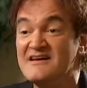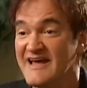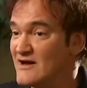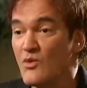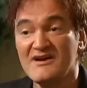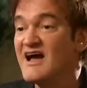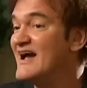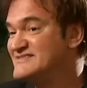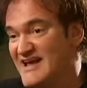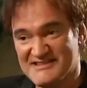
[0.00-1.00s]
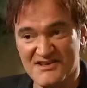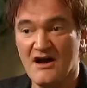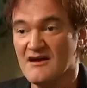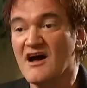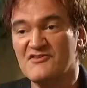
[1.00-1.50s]
Krishnan
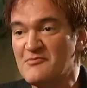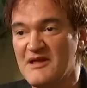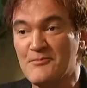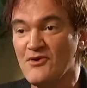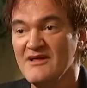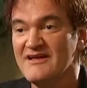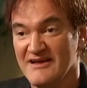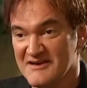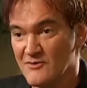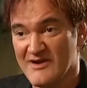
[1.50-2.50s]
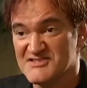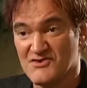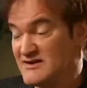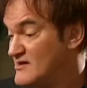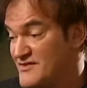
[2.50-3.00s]
Guru-Murthy has always been a bit of a
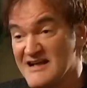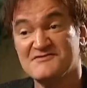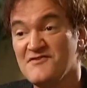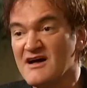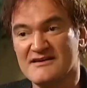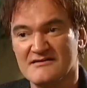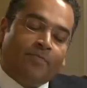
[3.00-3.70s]
wind-up merchant.